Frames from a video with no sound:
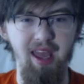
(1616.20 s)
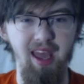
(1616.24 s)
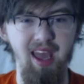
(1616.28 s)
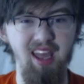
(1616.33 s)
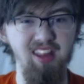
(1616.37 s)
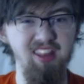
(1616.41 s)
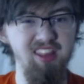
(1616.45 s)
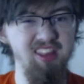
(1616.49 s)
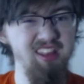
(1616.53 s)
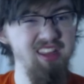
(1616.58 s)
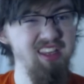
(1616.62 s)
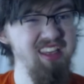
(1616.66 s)

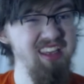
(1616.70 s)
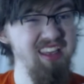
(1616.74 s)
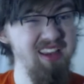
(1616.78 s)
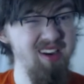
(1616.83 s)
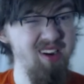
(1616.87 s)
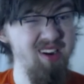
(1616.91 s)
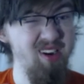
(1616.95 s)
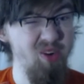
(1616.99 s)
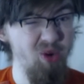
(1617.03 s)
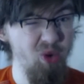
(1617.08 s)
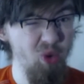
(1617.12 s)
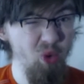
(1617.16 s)
At the
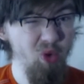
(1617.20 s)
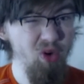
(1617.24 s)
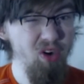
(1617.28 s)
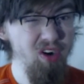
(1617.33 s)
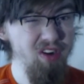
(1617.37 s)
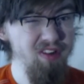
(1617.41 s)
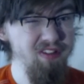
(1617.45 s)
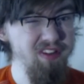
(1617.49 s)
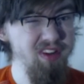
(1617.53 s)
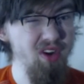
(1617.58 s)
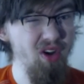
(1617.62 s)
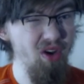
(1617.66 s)
core
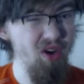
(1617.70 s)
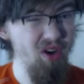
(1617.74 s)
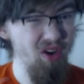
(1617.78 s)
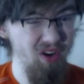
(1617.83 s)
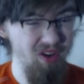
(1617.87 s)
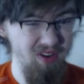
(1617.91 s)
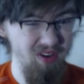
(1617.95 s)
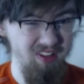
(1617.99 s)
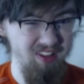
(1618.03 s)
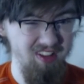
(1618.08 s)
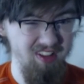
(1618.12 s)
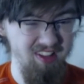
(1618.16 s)
of it all,
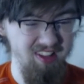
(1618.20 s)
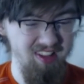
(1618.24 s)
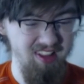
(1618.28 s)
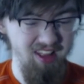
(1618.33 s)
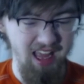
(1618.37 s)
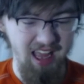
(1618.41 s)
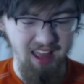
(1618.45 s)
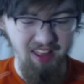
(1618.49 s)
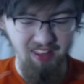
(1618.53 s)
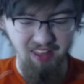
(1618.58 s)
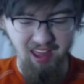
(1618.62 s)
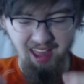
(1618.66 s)

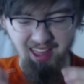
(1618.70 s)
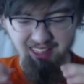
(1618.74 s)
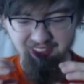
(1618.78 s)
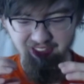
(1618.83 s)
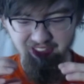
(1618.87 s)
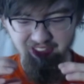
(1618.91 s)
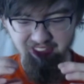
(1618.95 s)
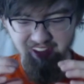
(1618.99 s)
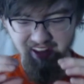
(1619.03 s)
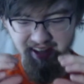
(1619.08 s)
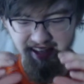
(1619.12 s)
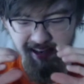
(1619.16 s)
at
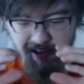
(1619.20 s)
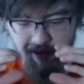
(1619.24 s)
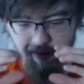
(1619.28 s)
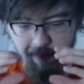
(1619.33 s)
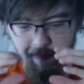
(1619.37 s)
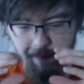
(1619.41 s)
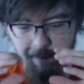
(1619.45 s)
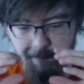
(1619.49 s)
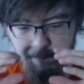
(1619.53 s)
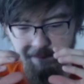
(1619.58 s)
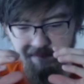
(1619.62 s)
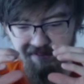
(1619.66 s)
the
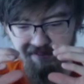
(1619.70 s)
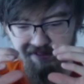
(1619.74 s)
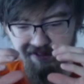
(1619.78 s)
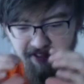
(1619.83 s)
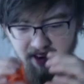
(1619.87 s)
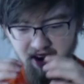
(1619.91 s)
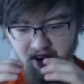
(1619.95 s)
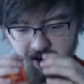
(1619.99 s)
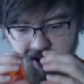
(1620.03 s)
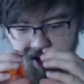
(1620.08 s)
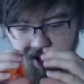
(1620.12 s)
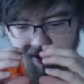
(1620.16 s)

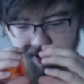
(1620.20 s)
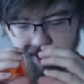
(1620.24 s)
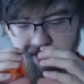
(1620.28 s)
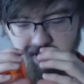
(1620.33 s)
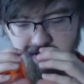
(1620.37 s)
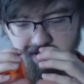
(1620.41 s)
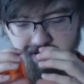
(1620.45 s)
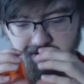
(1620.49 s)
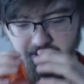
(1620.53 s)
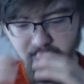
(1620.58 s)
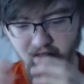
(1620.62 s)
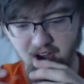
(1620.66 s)
very,
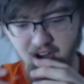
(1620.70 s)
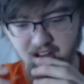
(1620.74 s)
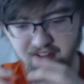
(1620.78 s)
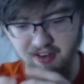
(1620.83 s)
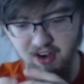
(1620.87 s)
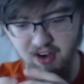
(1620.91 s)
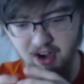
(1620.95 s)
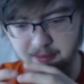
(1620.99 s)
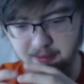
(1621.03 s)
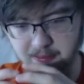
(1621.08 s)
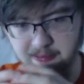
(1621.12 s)
very, very